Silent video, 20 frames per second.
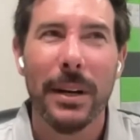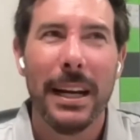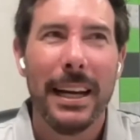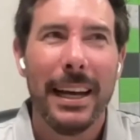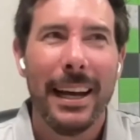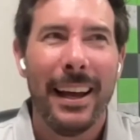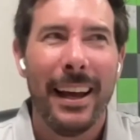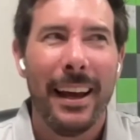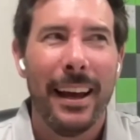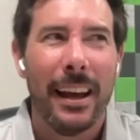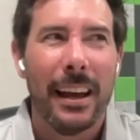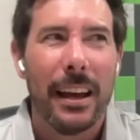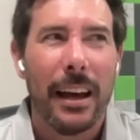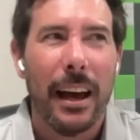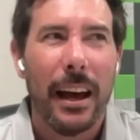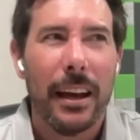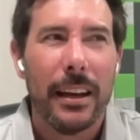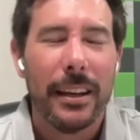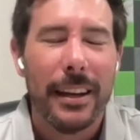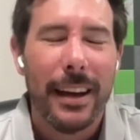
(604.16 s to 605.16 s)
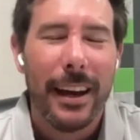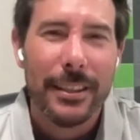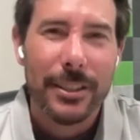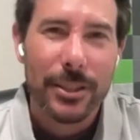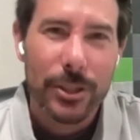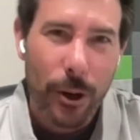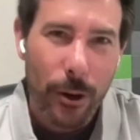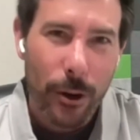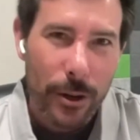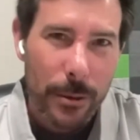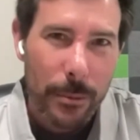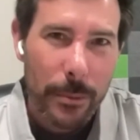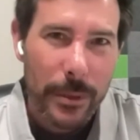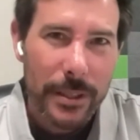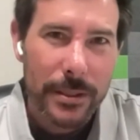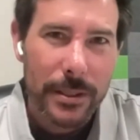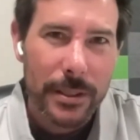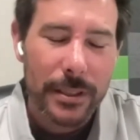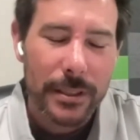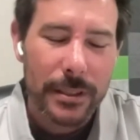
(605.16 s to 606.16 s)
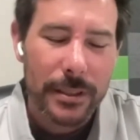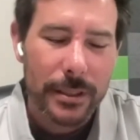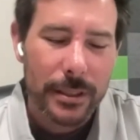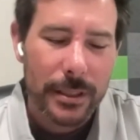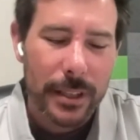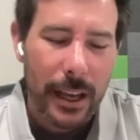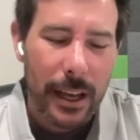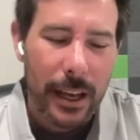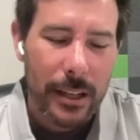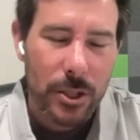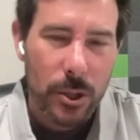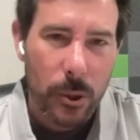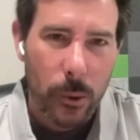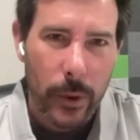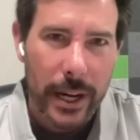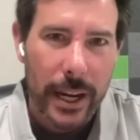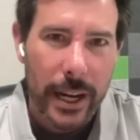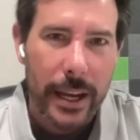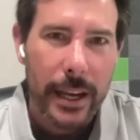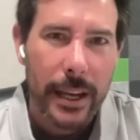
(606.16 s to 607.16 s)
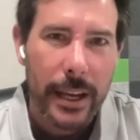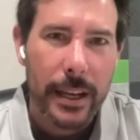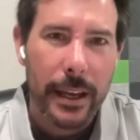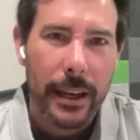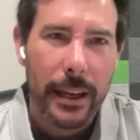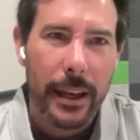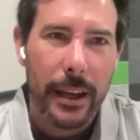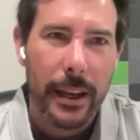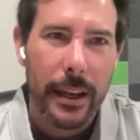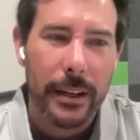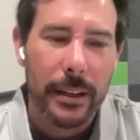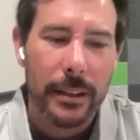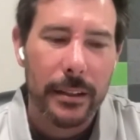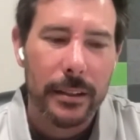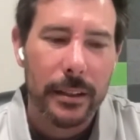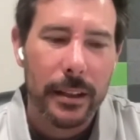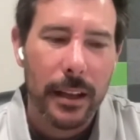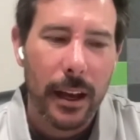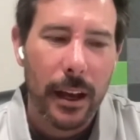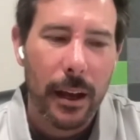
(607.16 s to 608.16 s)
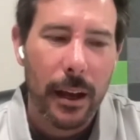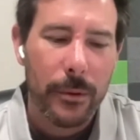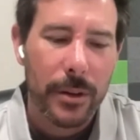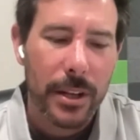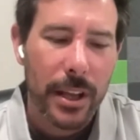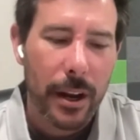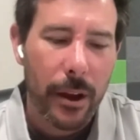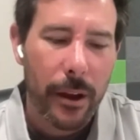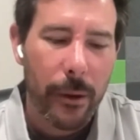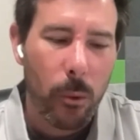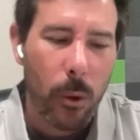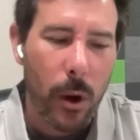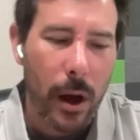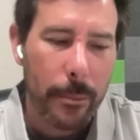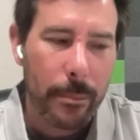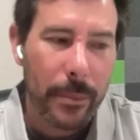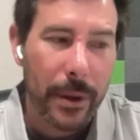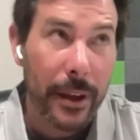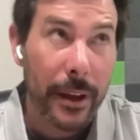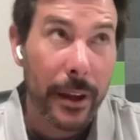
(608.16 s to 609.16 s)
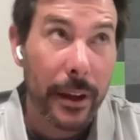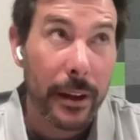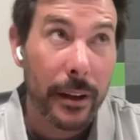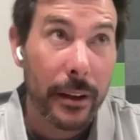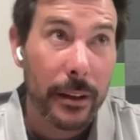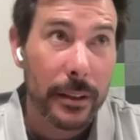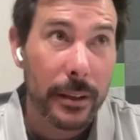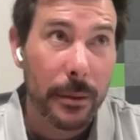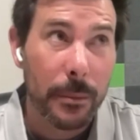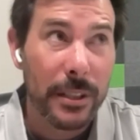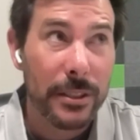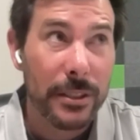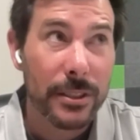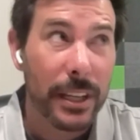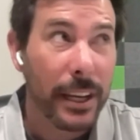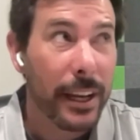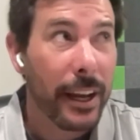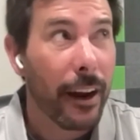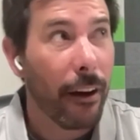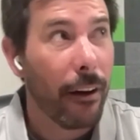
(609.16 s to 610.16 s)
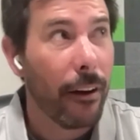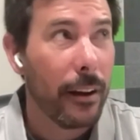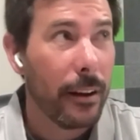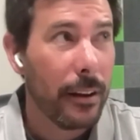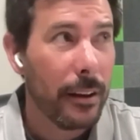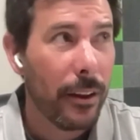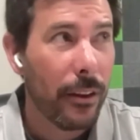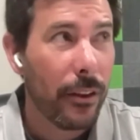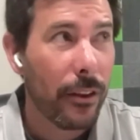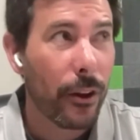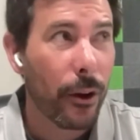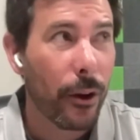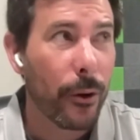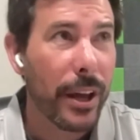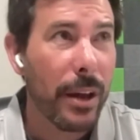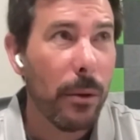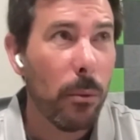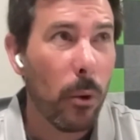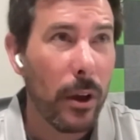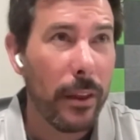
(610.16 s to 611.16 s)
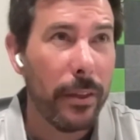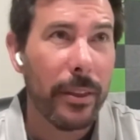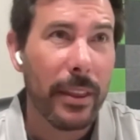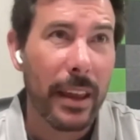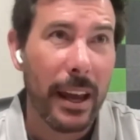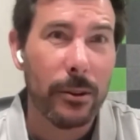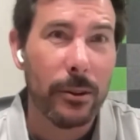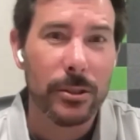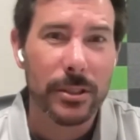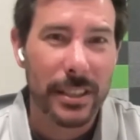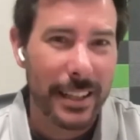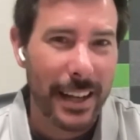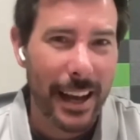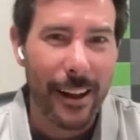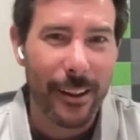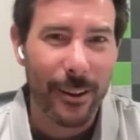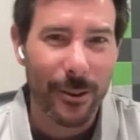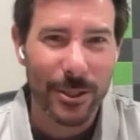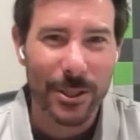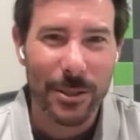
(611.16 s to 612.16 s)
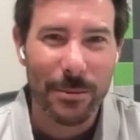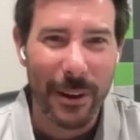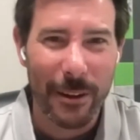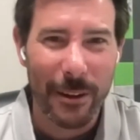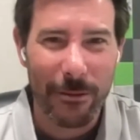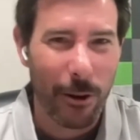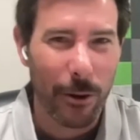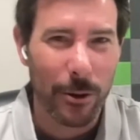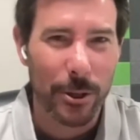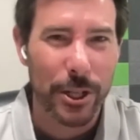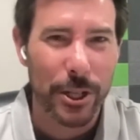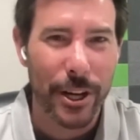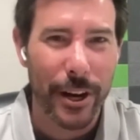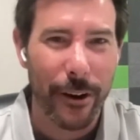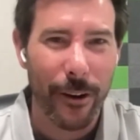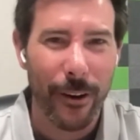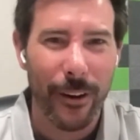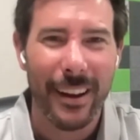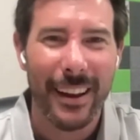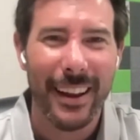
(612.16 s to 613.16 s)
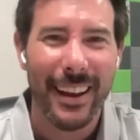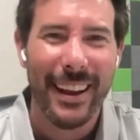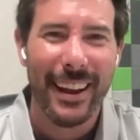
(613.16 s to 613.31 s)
yeah. I, I started a business at twenty, and I did a whopping, let me see here, thirty-one thousand dollars in my first year.